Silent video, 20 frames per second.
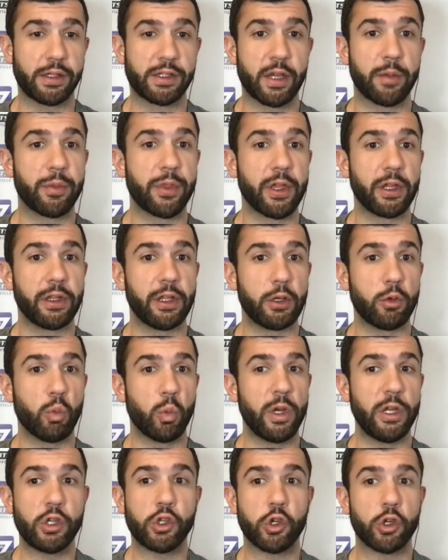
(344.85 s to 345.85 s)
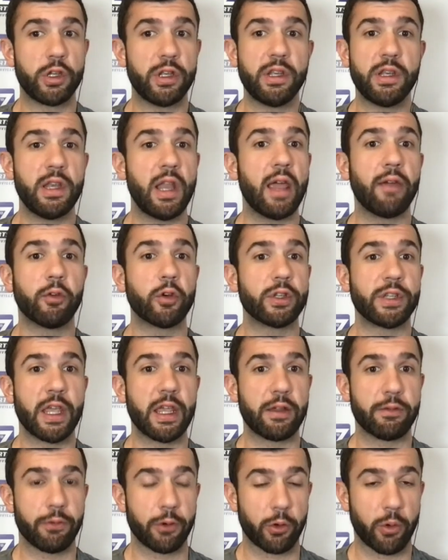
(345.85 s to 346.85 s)
Something that we should never
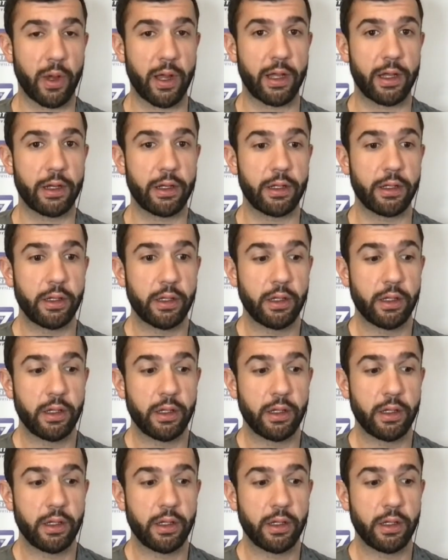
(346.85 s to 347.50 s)
take for granted,